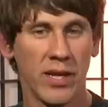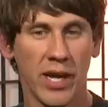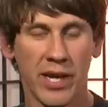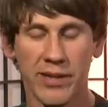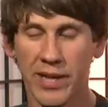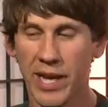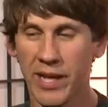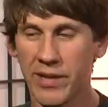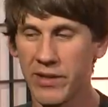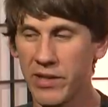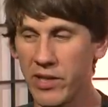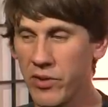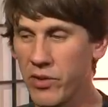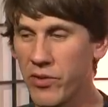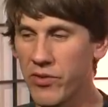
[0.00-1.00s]
And then, you
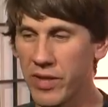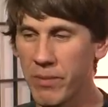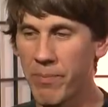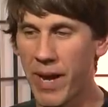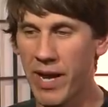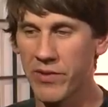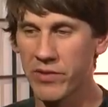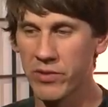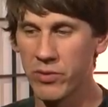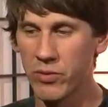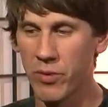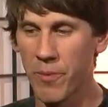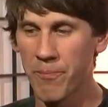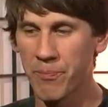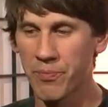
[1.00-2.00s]
know, you think back
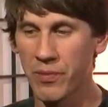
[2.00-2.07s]
to,